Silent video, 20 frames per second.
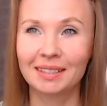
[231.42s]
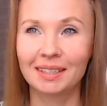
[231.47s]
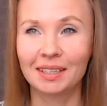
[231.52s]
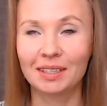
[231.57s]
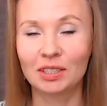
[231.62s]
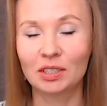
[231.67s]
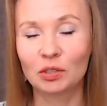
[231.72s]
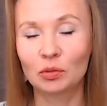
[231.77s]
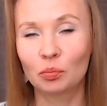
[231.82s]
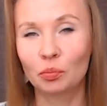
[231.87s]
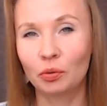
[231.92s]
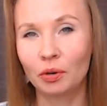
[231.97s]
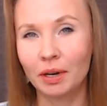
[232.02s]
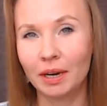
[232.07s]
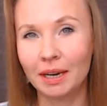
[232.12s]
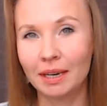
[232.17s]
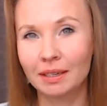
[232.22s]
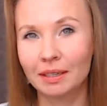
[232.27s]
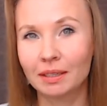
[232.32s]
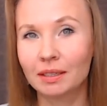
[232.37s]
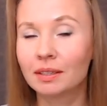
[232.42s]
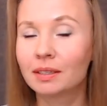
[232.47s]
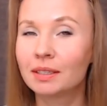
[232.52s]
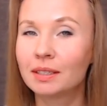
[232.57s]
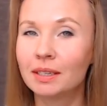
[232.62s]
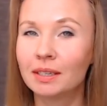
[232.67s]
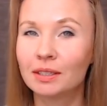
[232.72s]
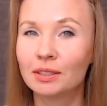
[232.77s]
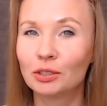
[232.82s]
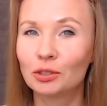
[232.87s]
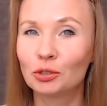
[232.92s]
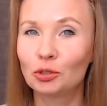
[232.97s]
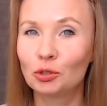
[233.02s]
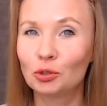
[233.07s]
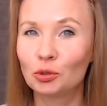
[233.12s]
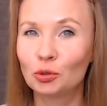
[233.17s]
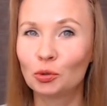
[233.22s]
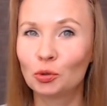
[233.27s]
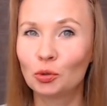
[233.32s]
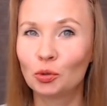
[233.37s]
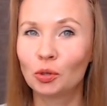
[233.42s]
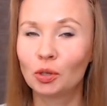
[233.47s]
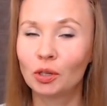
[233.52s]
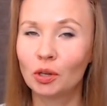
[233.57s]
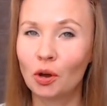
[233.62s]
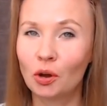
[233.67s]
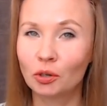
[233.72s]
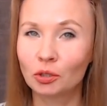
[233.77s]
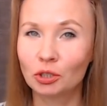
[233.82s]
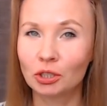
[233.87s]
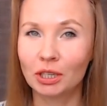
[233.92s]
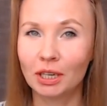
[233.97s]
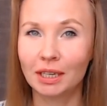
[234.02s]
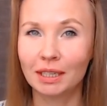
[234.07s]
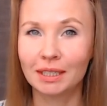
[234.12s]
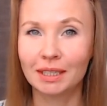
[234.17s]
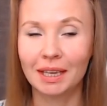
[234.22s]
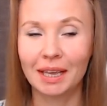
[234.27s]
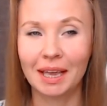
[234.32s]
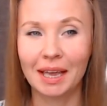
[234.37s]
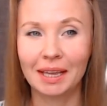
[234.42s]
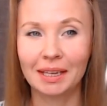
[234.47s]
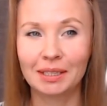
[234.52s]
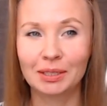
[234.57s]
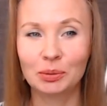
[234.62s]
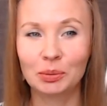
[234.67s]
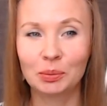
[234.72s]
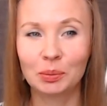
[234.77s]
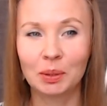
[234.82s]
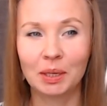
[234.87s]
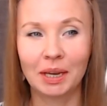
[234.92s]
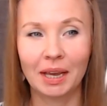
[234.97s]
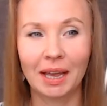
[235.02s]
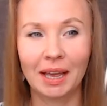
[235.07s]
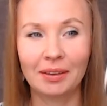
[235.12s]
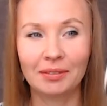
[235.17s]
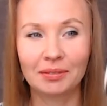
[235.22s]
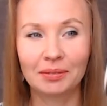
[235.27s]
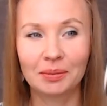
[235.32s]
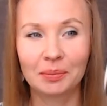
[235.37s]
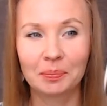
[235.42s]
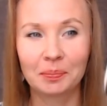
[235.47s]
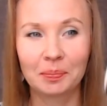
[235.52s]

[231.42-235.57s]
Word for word: since spring season to launch it, and we have